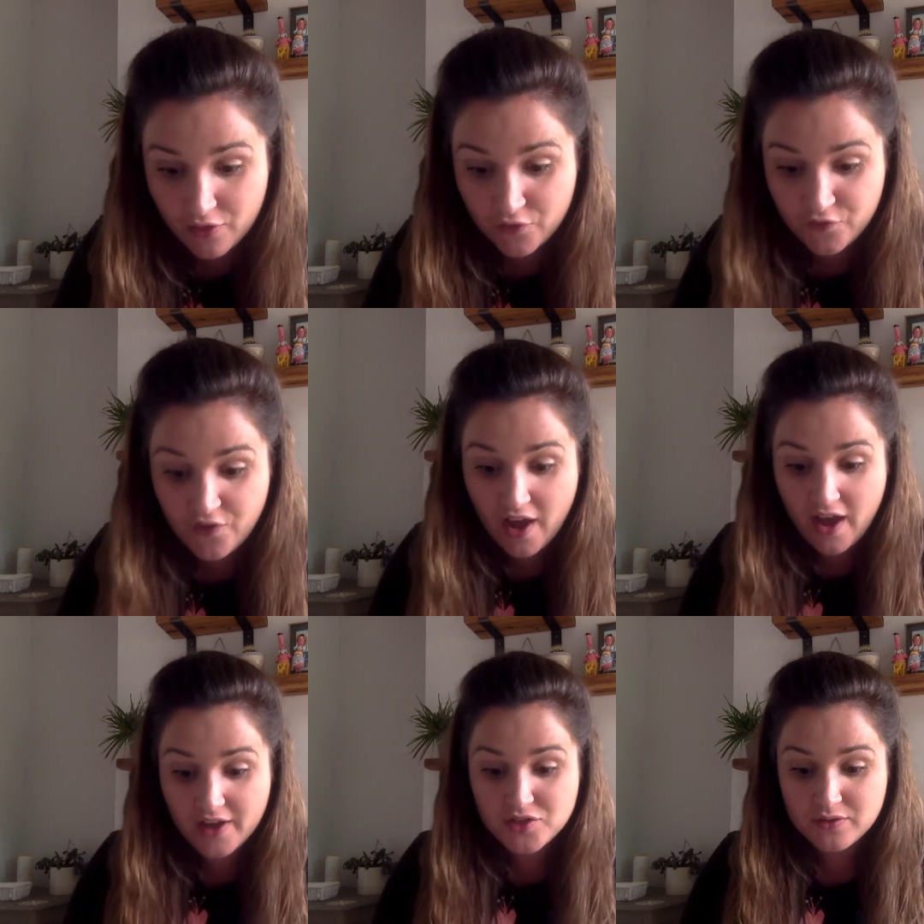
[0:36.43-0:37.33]
The
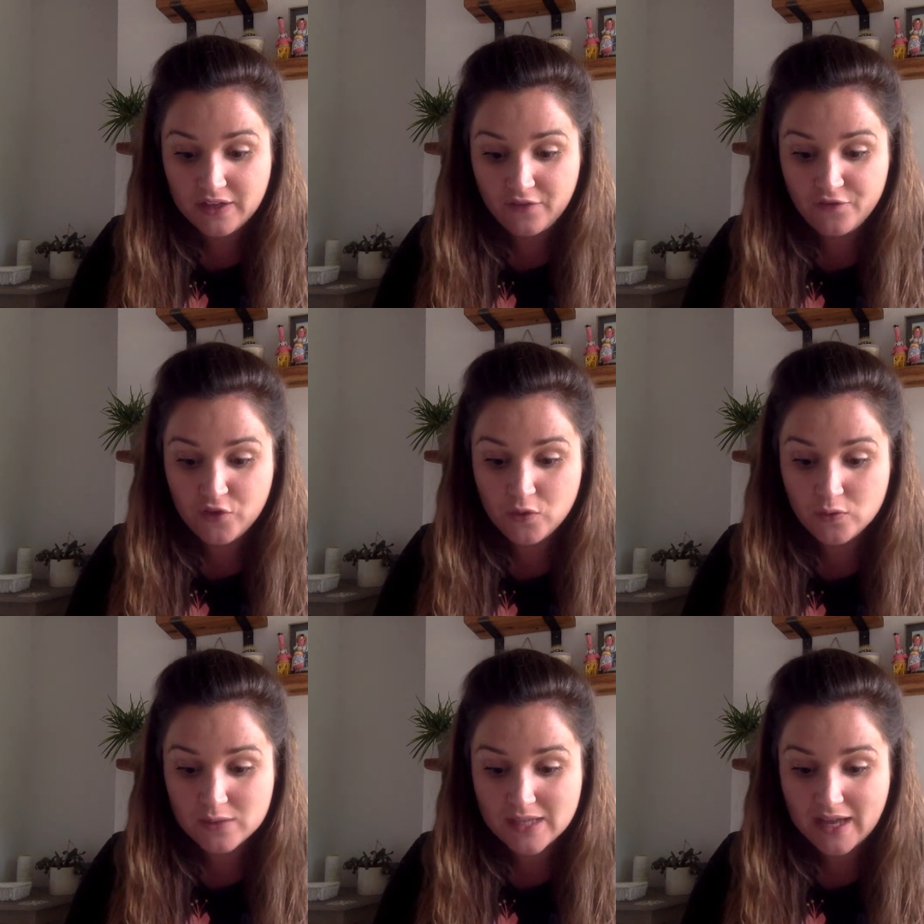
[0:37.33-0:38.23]
fir tree
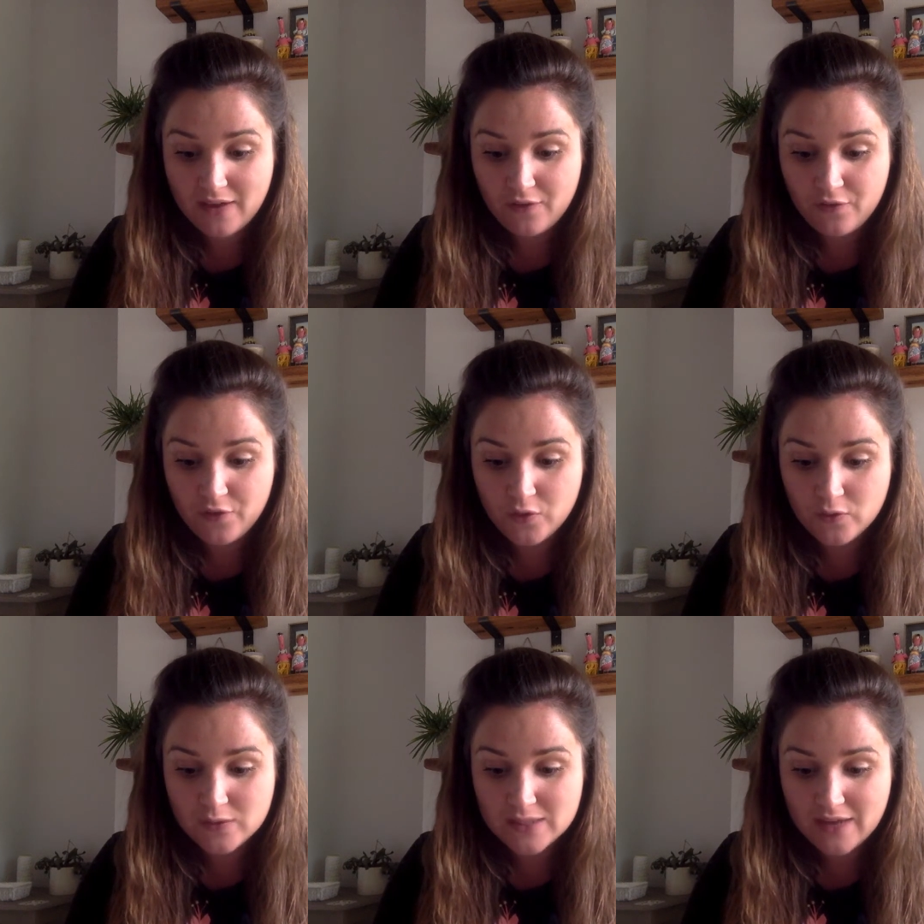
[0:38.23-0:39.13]
falls and
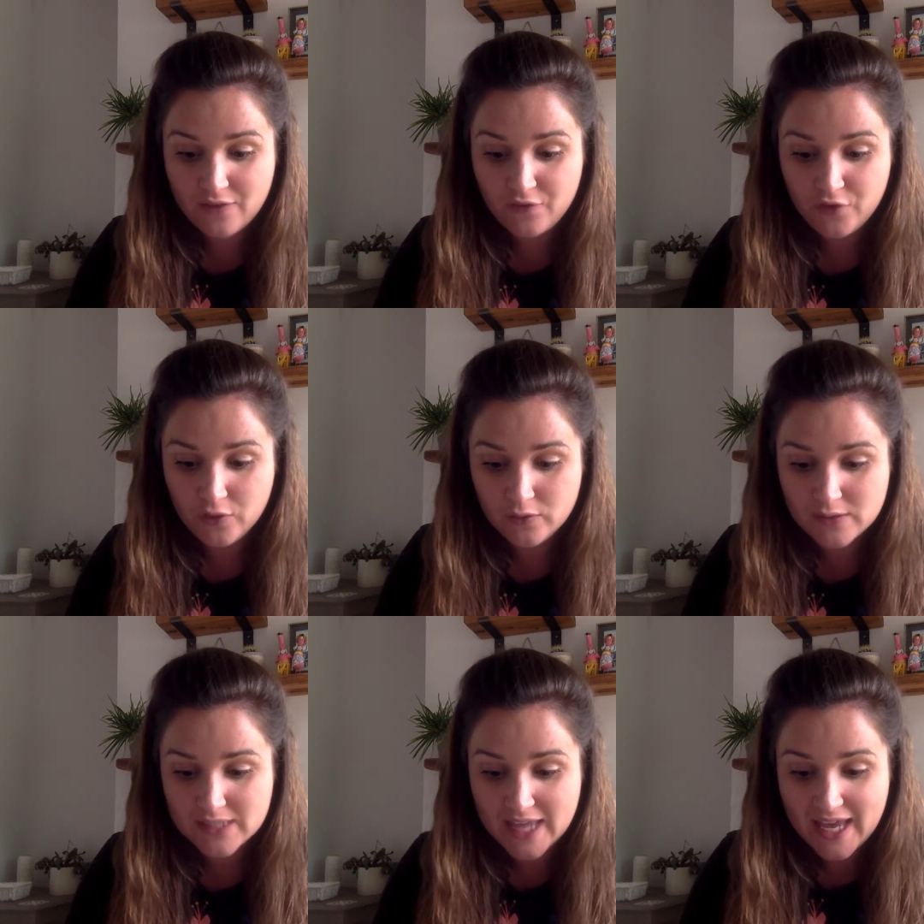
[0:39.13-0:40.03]
falls and
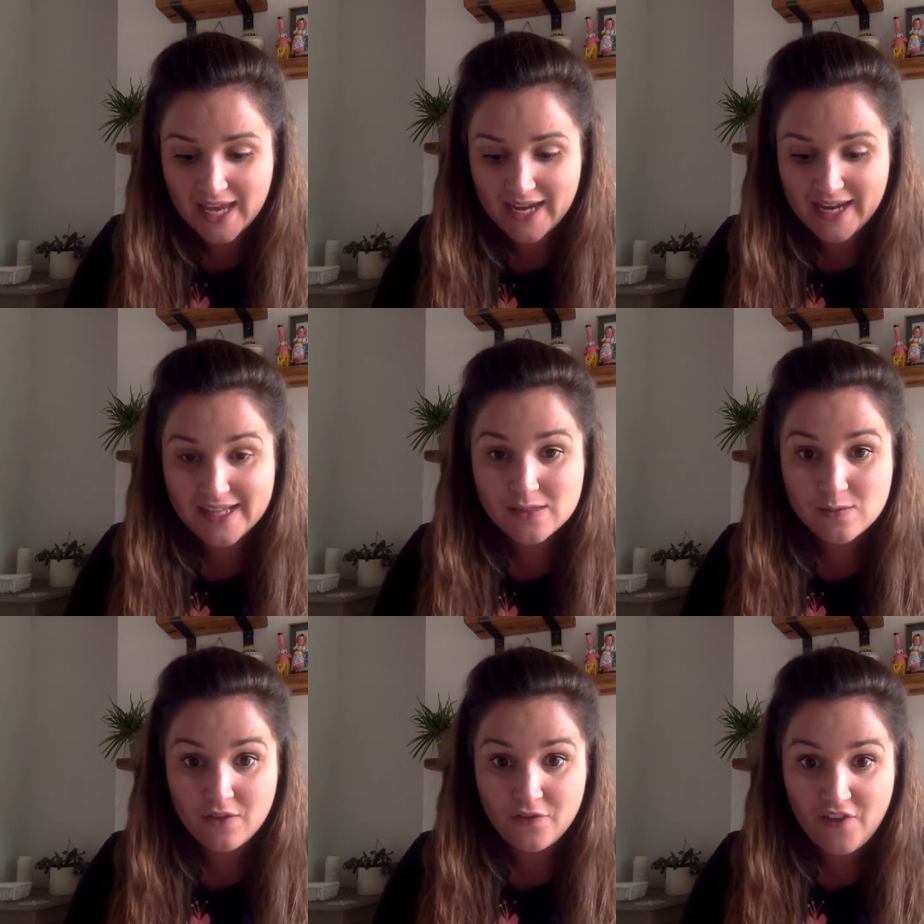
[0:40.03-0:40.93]
falls. It lands
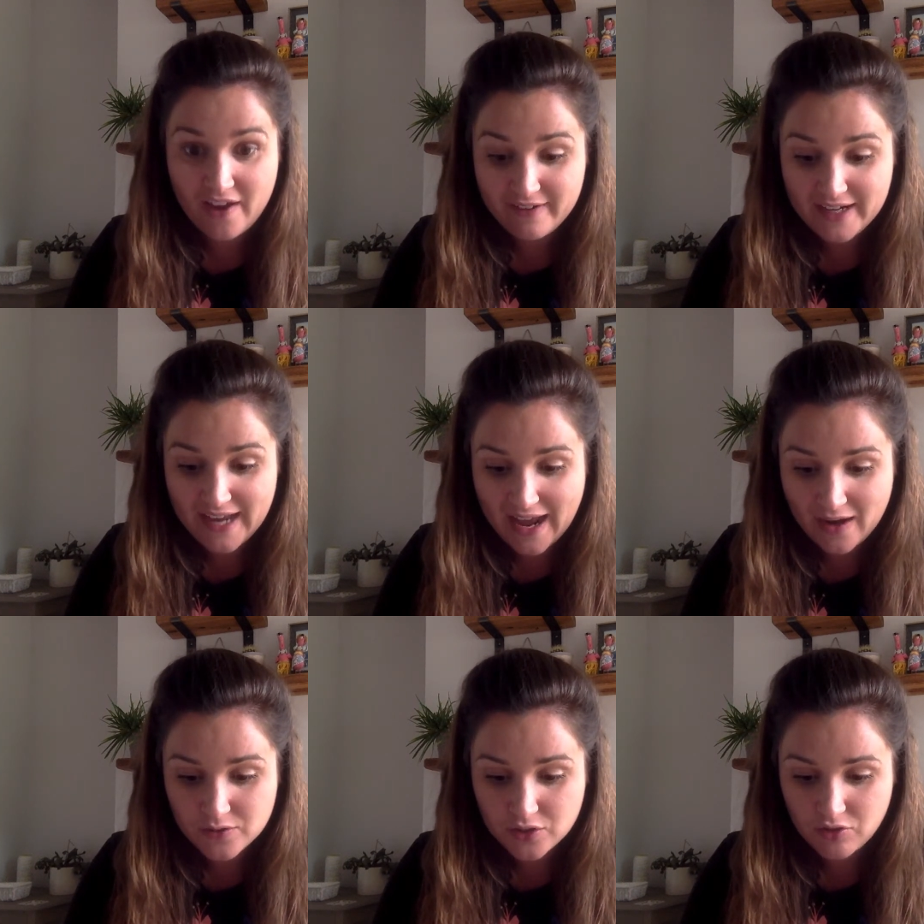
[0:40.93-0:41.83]
with a very
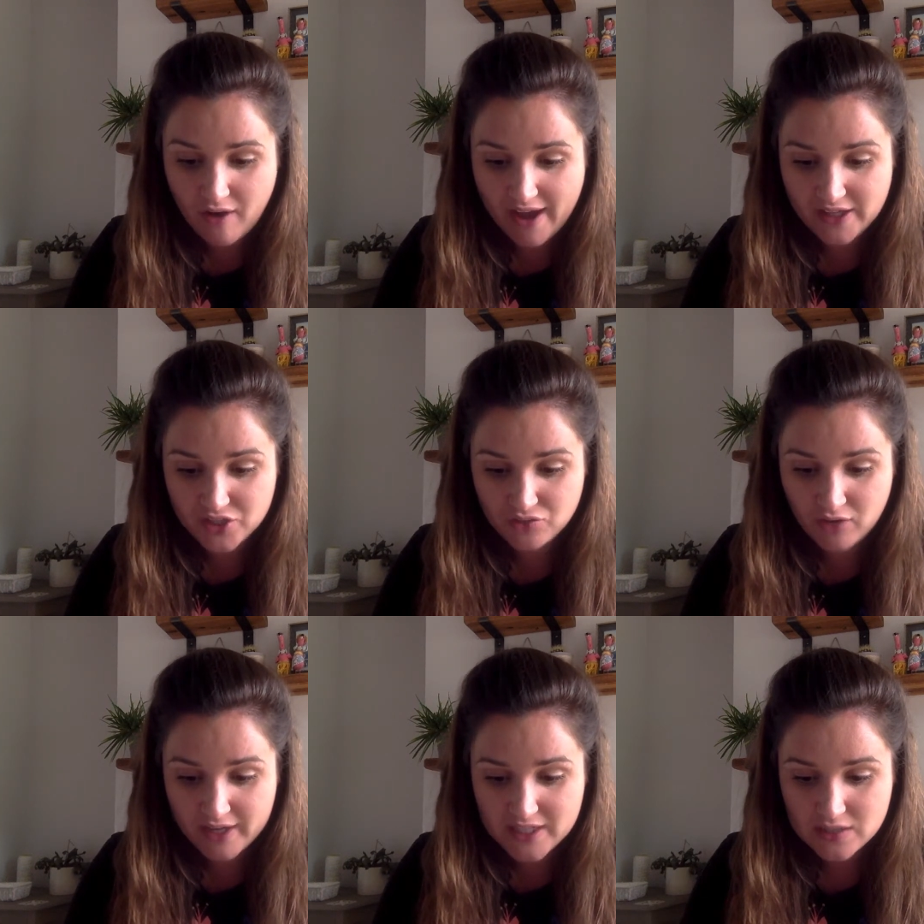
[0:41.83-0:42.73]
loud crash
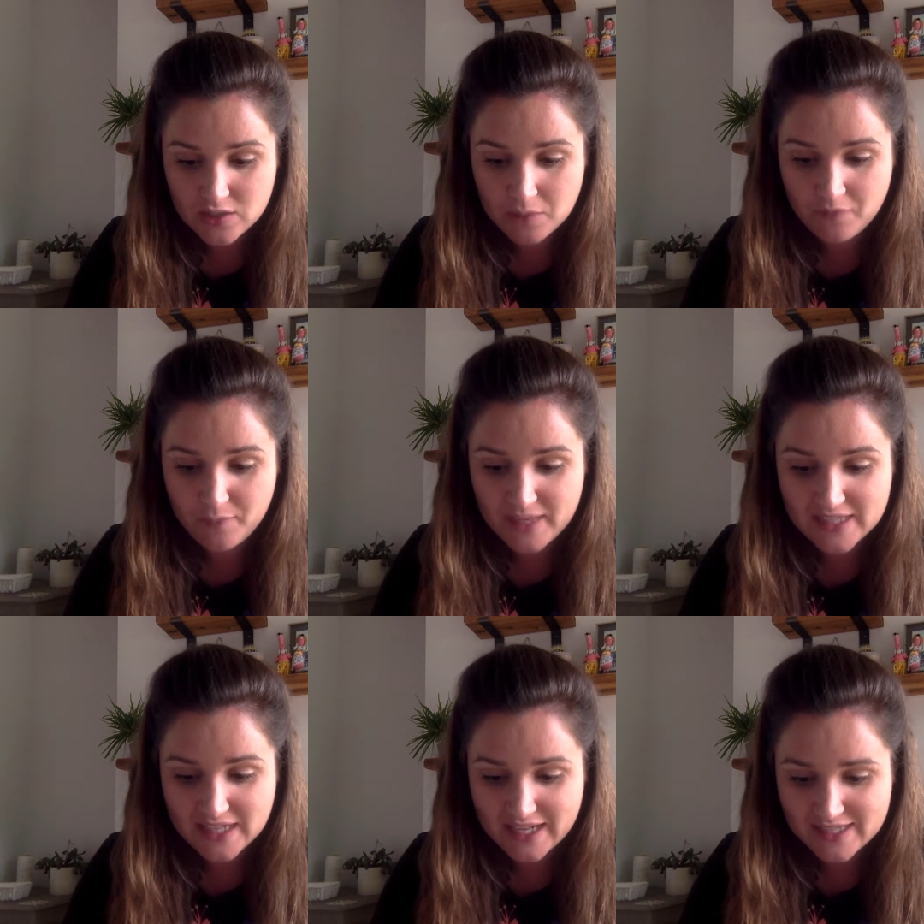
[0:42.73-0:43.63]
right on top of Bee's
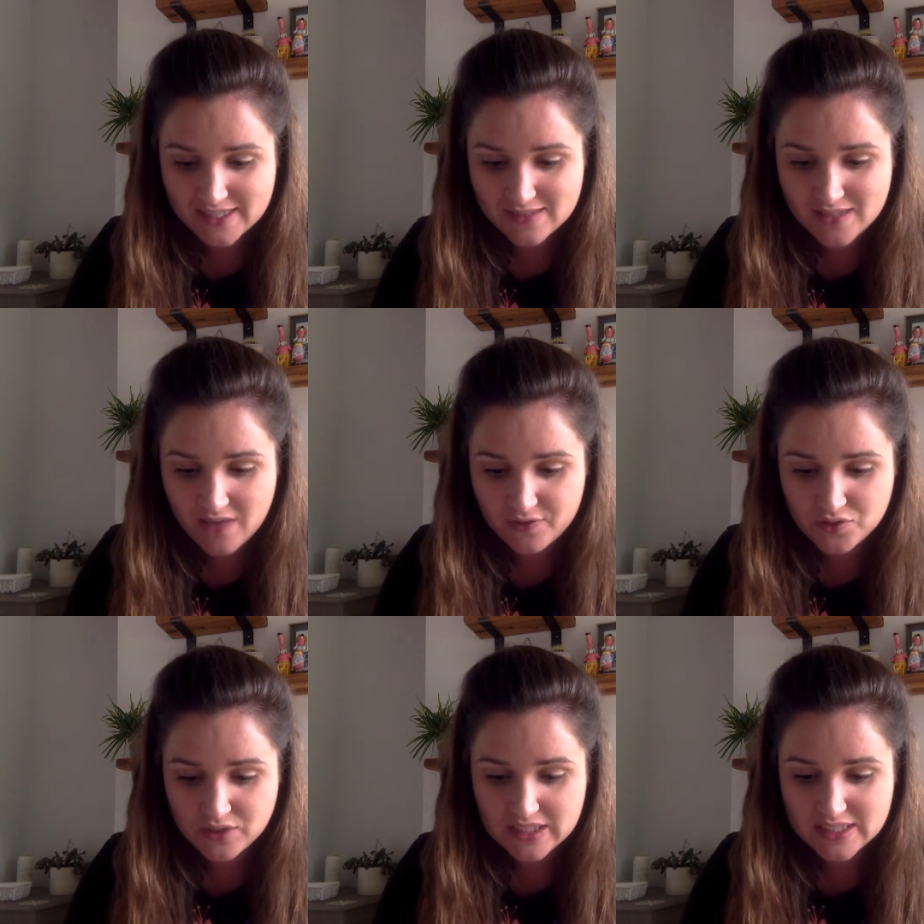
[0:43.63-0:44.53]
glass
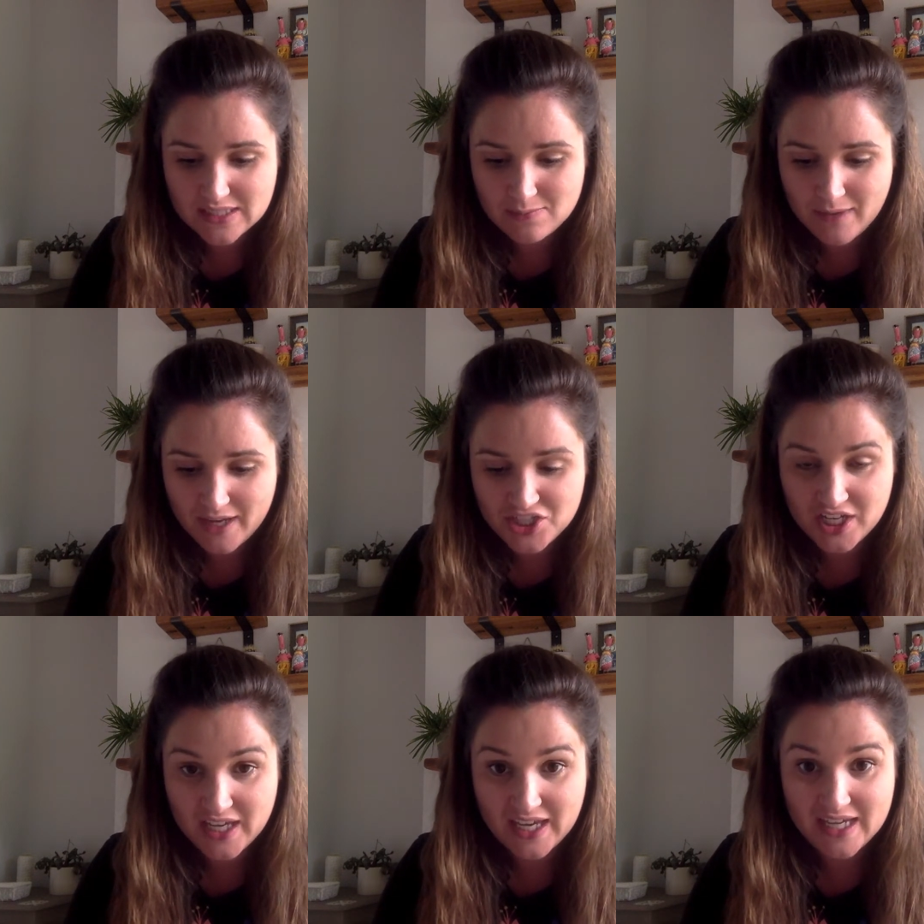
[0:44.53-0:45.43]
conservatory,
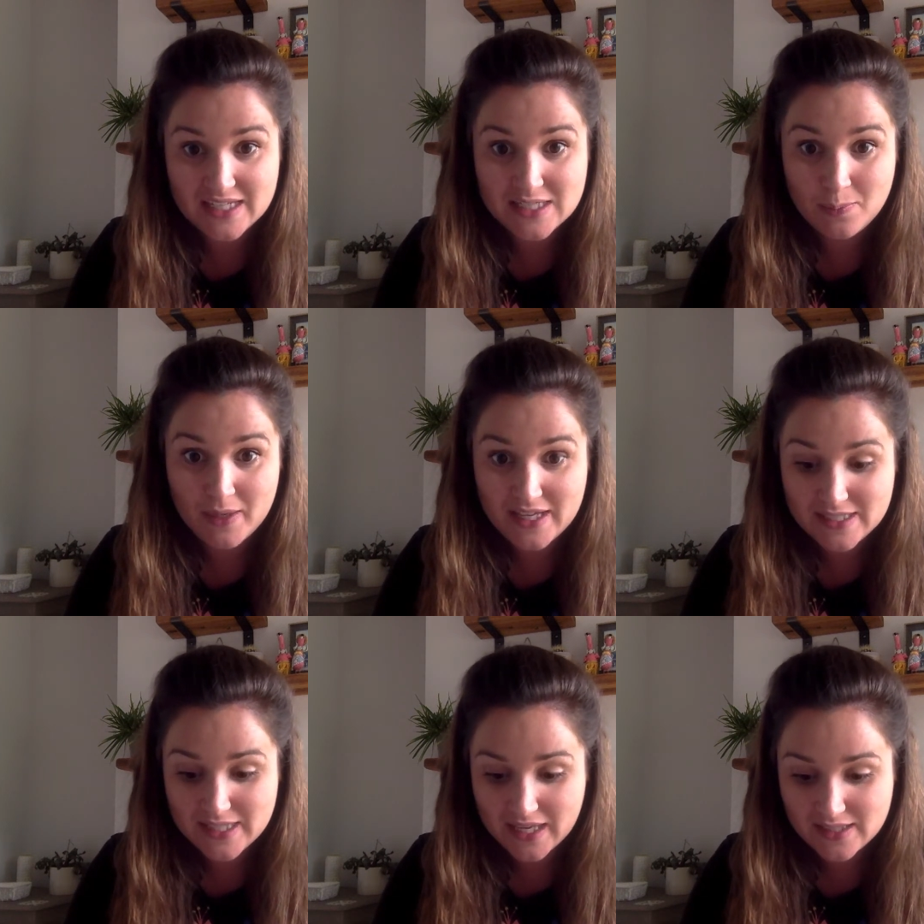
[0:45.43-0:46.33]
smashing into
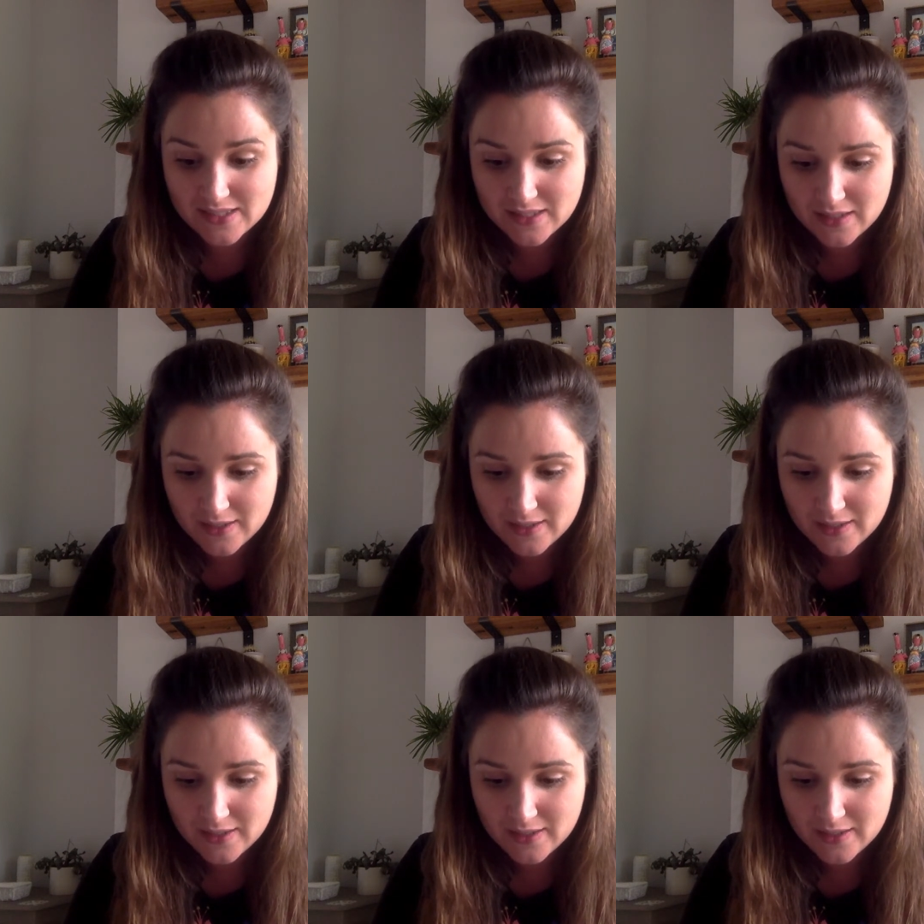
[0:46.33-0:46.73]
pieces.